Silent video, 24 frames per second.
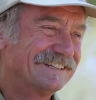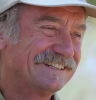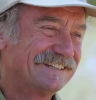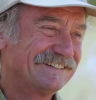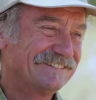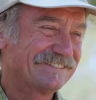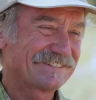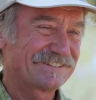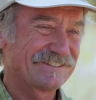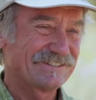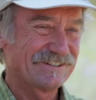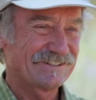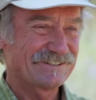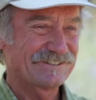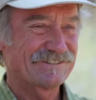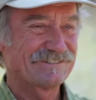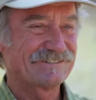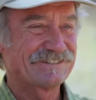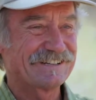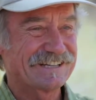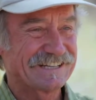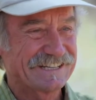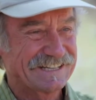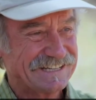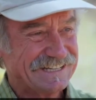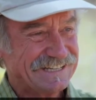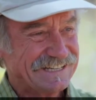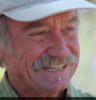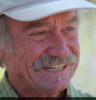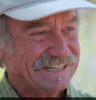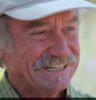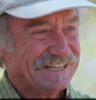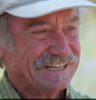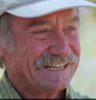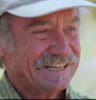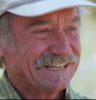Of course we're ready.
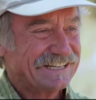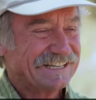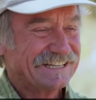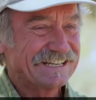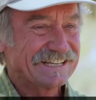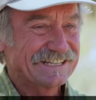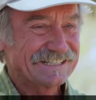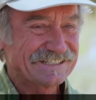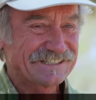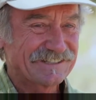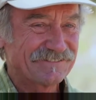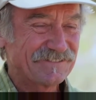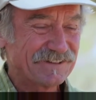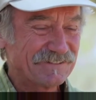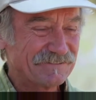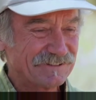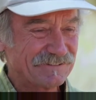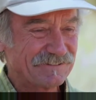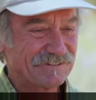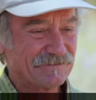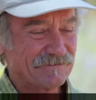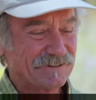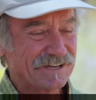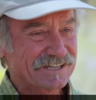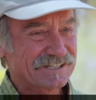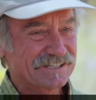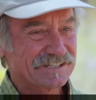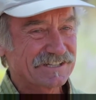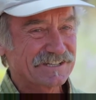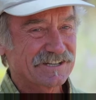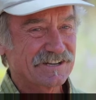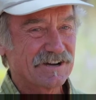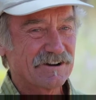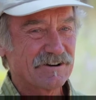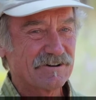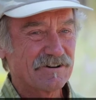Yes, the people of New
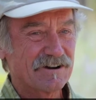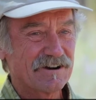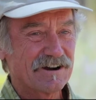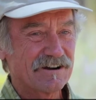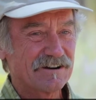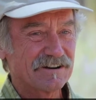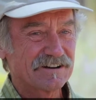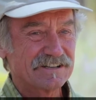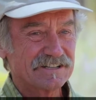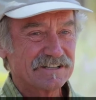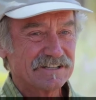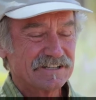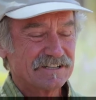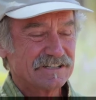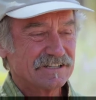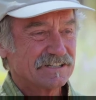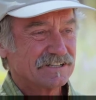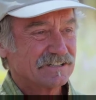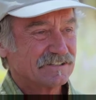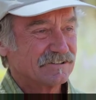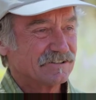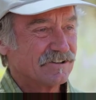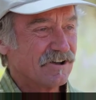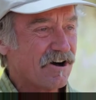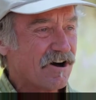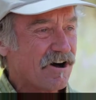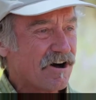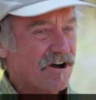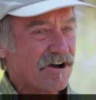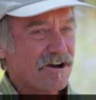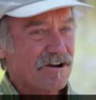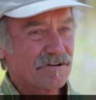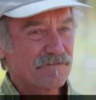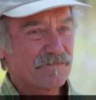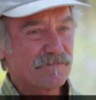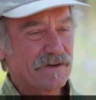Mexico are
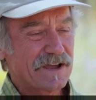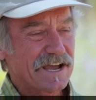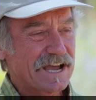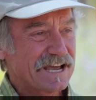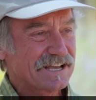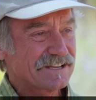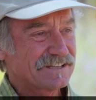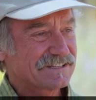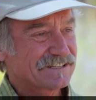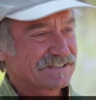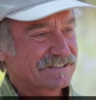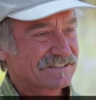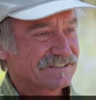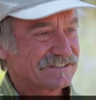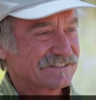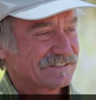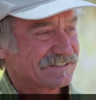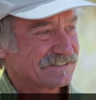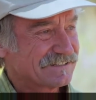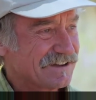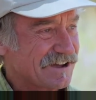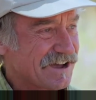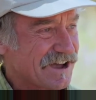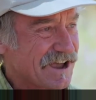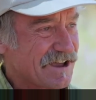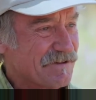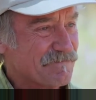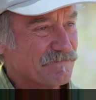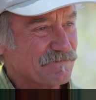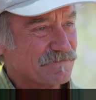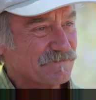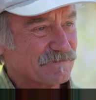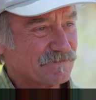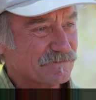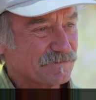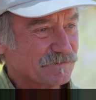long past
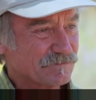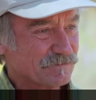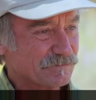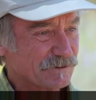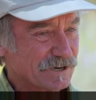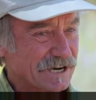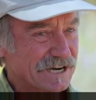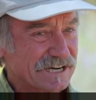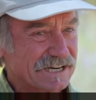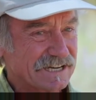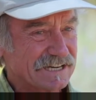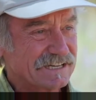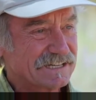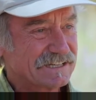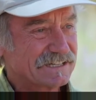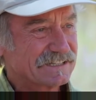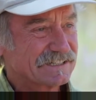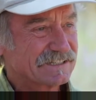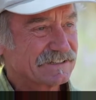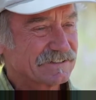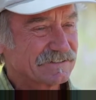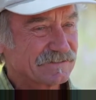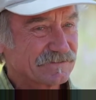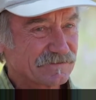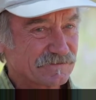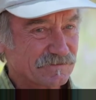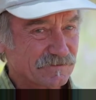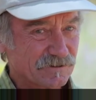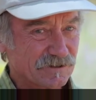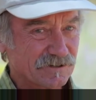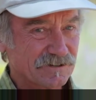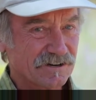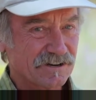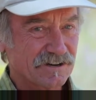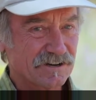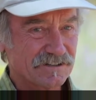time ready
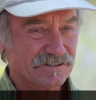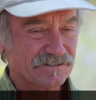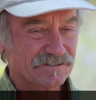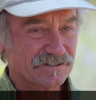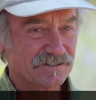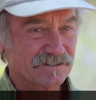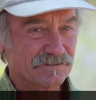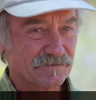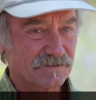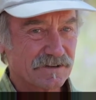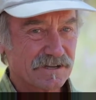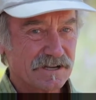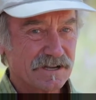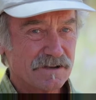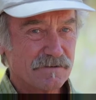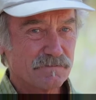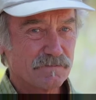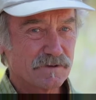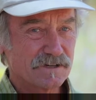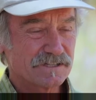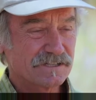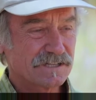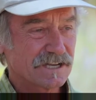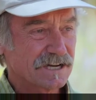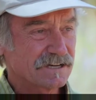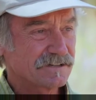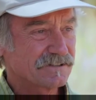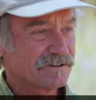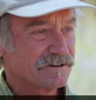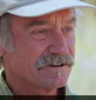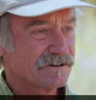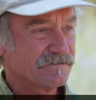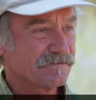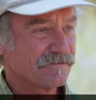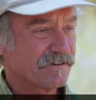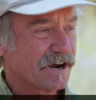for us to protect
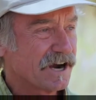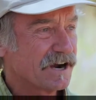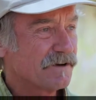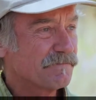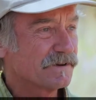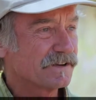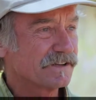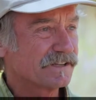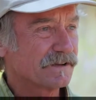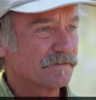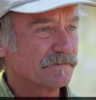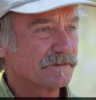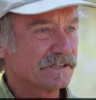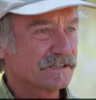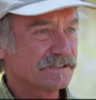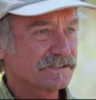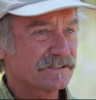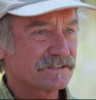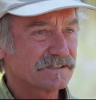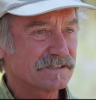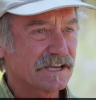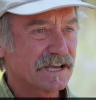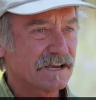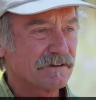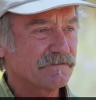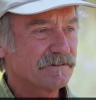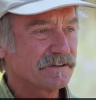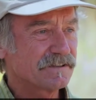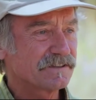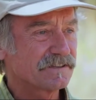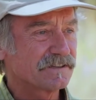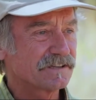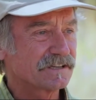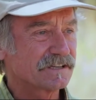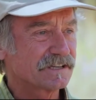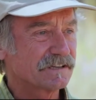our environment. I mean, this is
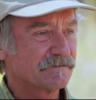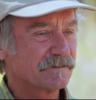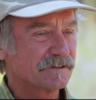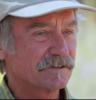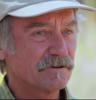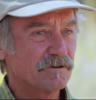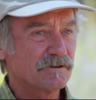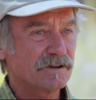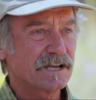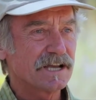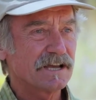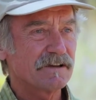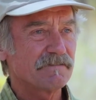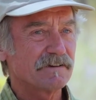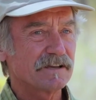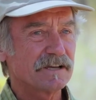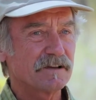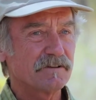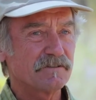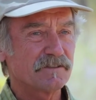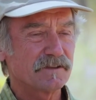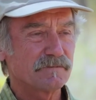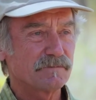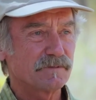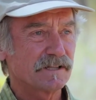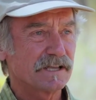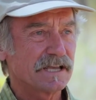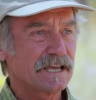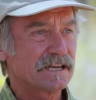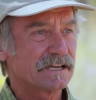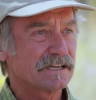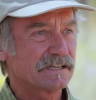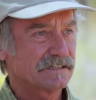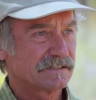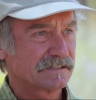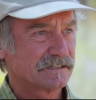everything. If we don't have a healthy
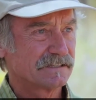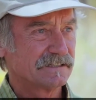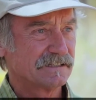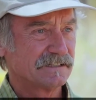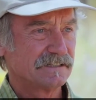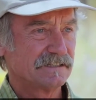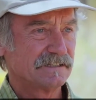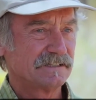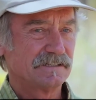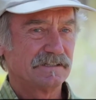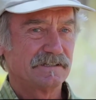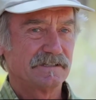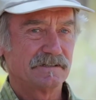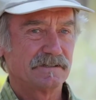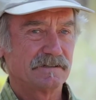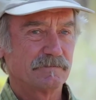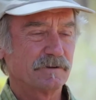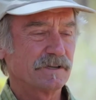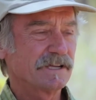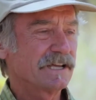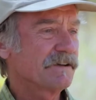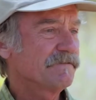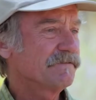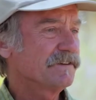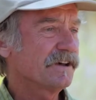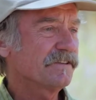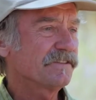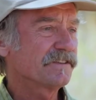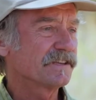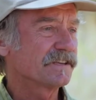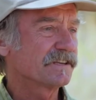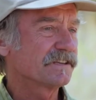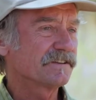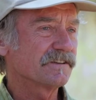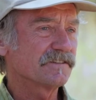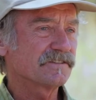planet, we have
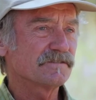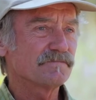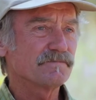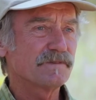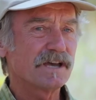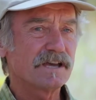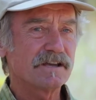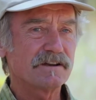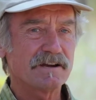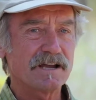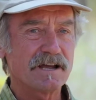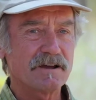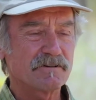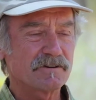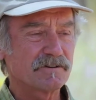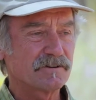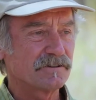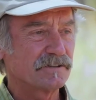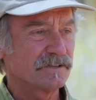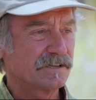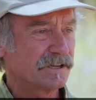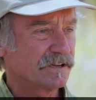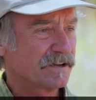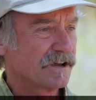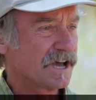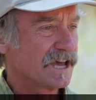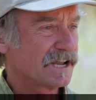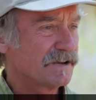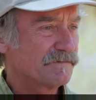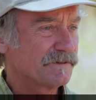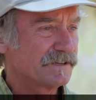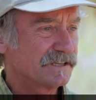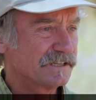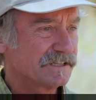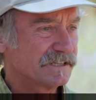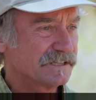nothing. Doesn't matter how good the
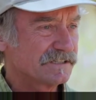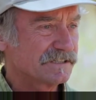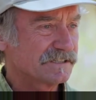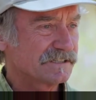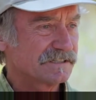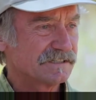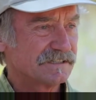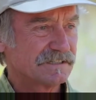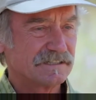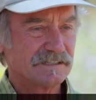economy is.